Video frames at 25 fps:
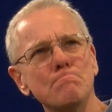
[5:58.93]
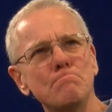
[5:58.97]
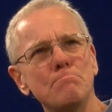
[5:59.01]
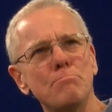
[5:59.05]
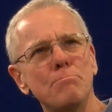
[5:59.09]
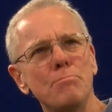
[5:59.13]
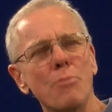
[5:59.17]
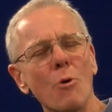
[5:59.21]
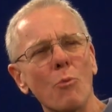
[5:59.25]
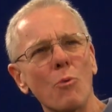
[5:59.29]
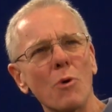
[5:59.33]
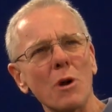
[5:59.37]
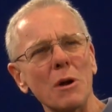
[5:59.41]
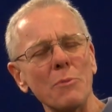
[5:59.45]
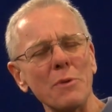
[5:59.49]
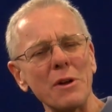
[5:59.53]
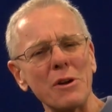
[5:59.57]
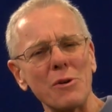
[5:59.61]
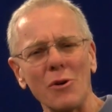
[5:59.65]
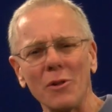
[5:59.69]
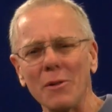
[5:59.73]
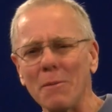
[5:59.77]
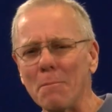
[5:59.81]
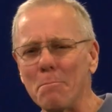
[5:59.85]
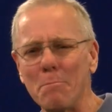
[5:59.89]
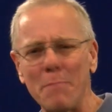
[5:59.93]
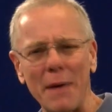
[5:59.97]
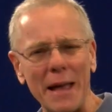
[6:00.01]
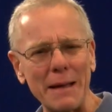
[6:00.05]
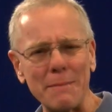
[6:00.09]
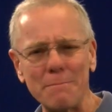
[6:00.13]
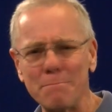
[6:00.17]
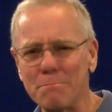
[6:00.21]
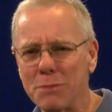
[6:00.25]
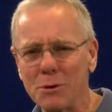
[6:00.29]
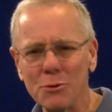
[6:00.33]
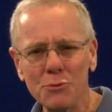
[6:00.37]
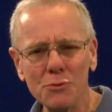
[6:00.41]
what do we call them,
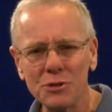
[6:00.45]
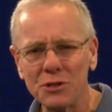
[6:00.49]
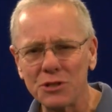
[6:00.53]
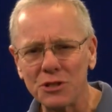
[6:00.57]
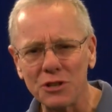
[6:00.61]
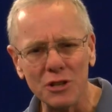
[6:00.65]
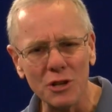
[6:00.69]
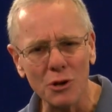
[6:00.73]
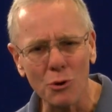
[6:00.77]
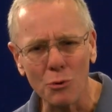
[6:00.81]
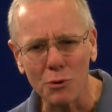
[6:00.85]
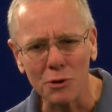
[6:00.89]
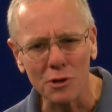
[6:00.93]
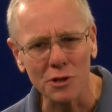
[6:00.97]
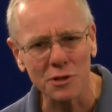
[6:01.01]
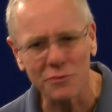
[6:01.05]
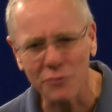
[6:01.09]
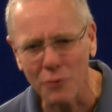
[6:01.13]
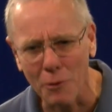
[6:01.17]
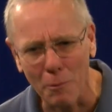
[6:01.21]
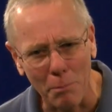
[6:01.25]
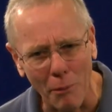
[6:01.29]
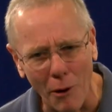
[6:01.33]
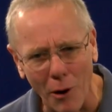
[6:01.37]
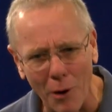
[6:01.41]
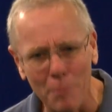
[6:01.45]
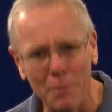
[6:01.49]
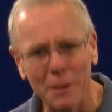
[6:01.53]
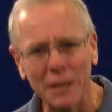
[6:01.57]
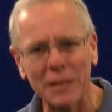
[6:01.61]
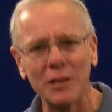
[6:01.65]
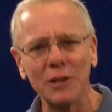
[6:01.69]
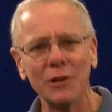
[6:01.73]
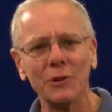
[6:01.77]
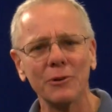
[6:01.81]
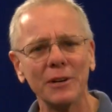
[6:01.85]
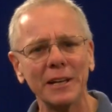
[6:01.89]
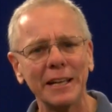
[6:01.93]
bamboo skewers for
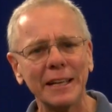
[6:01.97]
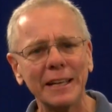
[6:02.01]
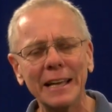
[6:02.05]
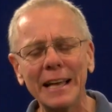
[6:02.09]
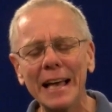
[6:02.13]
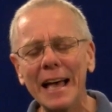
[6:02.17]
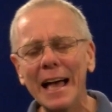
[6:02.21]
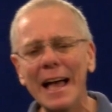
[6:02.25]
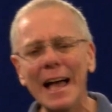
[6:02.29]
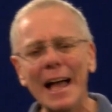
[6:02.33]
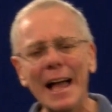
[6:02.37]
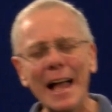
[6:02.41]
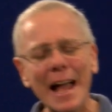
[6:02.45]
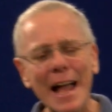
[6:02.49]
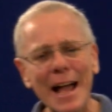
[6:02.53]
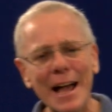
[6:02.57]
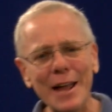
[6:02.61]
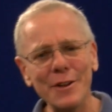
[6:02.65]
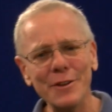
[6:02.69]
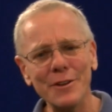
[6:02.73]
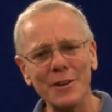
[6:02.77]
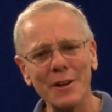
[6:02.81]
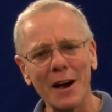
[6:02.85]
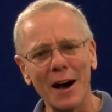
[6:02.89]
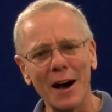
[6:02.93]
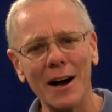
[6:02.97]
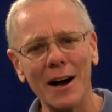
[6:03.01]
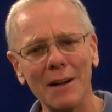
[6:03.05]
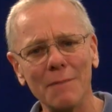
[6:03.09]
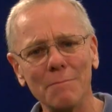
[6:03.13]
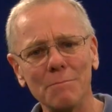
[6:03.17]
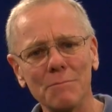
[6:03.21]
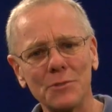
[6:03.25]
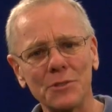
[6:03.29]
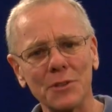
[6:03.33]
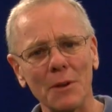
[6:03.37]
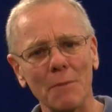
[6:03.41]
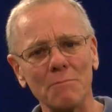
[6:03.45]
barbecuing, and
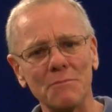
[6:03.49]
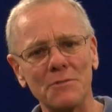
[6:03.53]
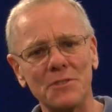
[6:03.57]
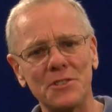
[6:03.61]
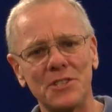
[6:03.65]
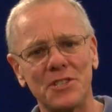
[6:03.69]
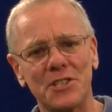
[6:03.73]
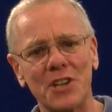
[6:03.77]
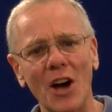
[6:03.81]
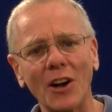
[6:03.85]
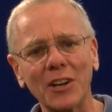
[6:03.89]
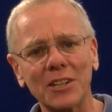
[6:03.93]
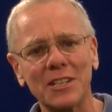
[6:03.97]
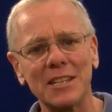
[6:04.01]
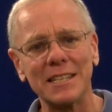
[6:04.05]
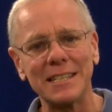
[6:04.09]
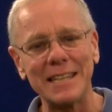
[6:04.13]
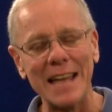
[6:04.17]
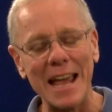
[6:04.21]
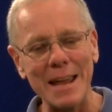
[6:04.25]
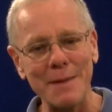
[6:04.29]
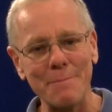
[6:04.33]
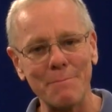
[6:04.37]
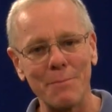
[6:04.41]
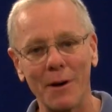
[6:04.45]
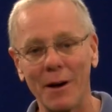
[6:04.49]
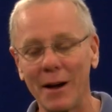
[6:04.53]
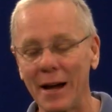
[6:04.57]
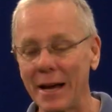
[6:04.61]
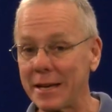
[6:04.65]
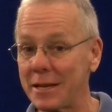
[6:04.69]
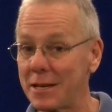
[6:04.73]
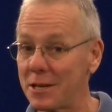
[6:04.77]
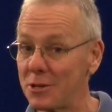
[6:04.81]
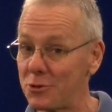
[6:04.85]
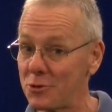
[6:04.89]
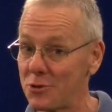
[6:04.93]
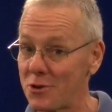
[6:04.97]
some duct tape, I
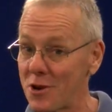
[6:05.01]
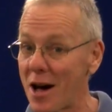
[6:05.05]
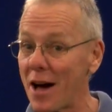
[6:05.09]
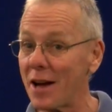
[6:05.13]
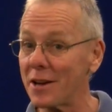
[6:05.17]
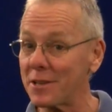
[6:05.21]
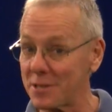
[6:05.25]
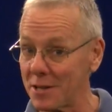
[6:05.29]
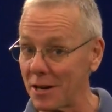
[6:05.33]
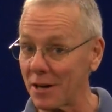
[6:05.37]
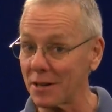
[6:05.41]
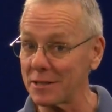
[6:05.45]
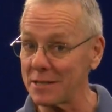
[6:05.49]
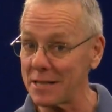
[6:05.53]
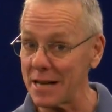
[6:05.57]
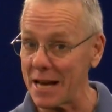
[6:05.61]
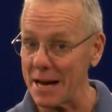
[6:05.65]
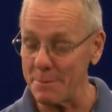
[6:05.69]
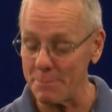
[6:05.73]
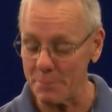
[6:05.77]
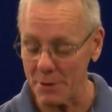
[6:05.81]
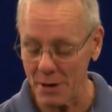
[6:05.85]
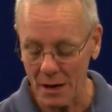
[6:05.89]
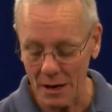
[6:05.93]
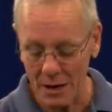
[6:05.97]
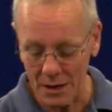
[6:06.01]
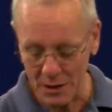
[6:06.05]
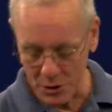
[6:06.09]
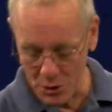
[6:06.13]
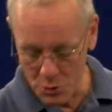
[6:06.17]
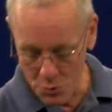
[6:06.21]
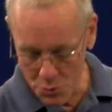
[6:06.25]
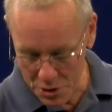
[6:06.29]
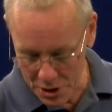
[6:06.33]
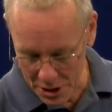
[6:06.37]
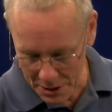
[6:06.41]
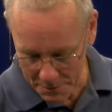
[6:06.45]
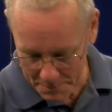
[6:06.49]
kid you not, duct tape, you
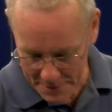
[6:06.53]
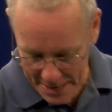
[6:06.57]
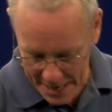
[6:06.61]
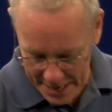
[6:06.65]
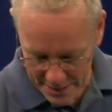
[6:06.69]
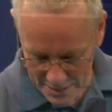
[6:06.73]
can make